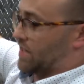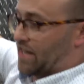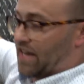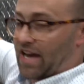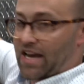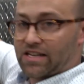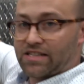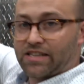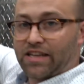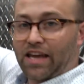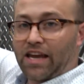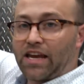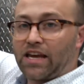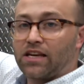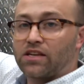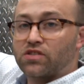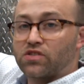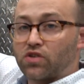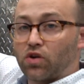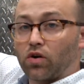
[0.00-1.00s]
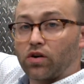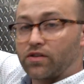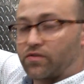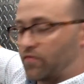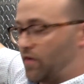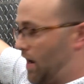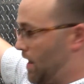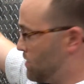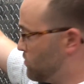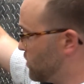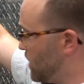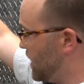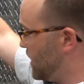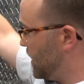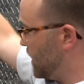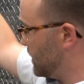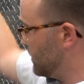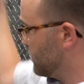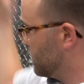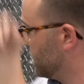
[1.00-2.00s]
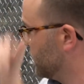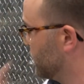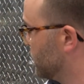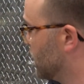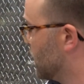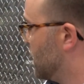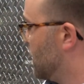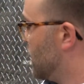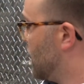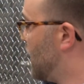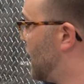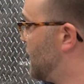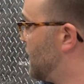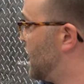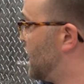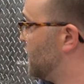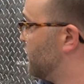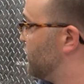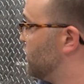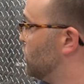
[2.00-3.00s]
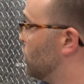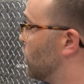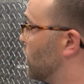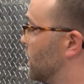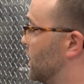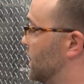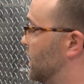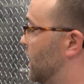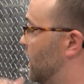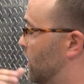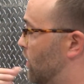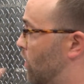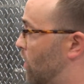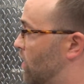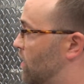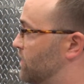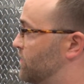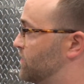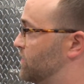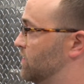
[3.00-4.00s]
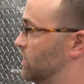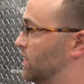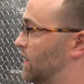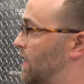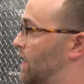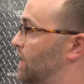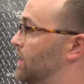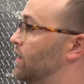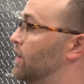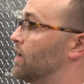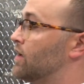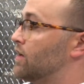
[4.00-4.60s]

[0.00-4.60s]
Cascade starts vibrating. And then if you wanted an off delay